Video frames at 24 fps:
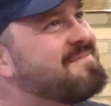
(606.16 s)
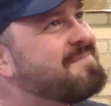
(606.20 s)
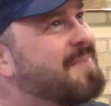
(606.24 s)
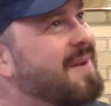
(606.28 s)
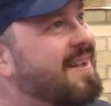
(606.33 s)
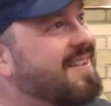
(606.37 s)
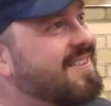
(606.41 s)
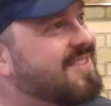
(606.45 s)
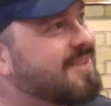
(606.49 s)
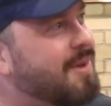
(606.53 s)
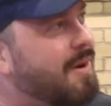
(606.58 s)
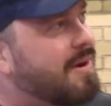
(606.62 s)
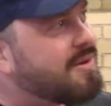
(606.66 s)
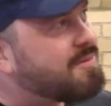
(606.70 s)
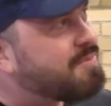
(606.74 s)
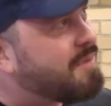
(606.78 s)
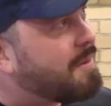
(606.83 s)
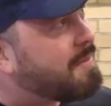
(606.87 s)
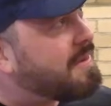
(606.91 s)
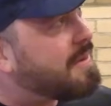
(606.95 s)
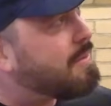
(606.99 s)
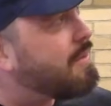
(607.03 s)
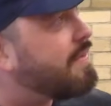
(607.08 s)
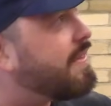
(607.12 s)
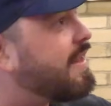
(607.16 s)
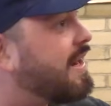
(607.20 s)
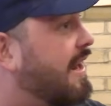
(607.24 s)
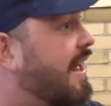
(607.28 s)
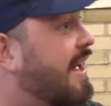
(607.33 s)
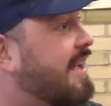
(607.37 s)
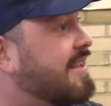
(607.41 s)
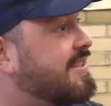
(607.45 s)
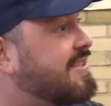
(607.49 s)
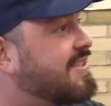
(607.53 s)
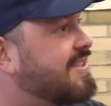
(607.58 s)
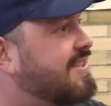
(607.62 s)
But so I was probably one of the
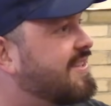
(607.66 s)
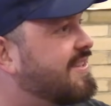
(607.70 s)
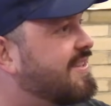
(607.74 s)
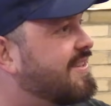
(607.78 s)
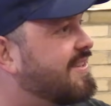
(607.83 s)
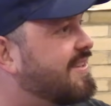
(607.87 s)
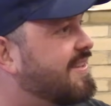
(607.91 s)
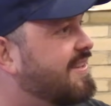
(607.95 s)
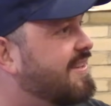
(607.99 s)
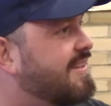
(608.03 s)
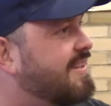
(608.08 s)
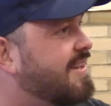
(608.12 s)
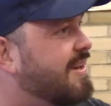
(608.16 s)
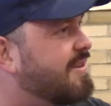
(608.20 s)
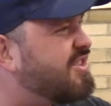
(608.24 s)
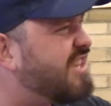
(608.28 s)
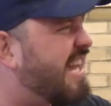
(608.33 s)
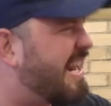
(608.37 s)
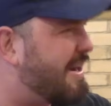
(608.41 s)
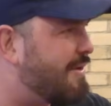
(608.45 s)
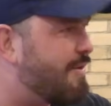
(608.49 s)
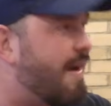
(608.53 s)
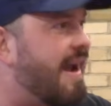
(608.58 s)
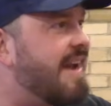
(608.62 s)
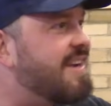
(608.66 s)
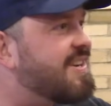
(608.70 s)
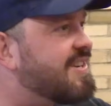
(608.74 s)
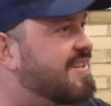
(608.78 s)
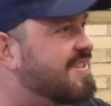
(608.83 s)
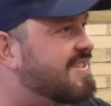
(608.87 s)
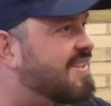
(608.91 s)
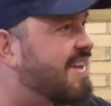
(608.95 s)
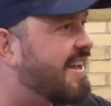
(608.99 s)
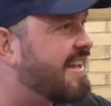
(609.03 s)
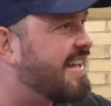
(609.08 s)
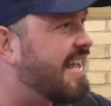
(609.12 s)
last
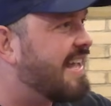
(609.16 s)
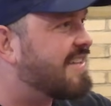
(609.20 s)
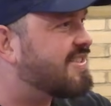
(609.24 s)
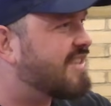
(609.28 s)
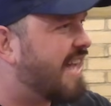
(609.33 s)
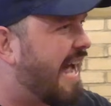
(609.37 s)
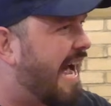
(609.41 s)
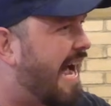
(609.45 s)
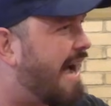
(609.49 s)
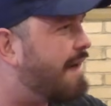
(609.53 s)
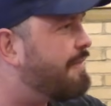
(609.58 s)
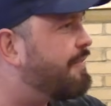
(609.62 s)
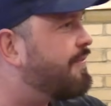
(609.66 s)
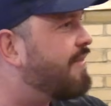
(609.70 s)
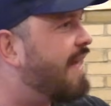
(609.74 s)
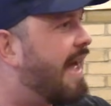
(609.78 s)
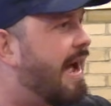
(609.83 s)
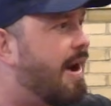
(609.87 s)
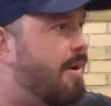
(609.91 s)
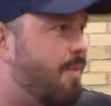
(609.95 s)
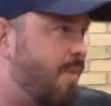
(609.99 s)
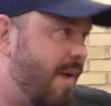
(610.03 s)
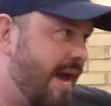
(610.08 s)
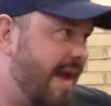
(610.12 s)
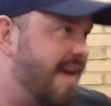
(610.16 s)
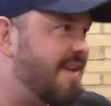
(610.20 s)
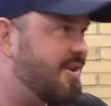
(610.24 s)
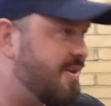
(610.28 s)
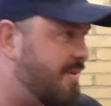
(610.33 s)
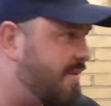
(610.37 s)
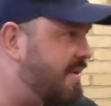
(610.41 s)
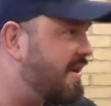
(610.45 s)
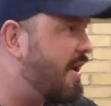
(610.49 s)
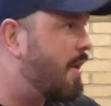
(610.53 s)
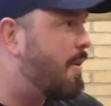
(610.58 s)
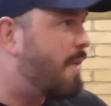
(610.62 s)
generations, I guess, to have that, where
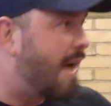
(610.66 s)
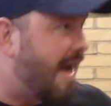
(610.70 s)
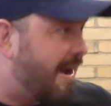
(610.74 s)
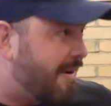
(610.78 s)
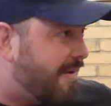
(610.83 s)
you go out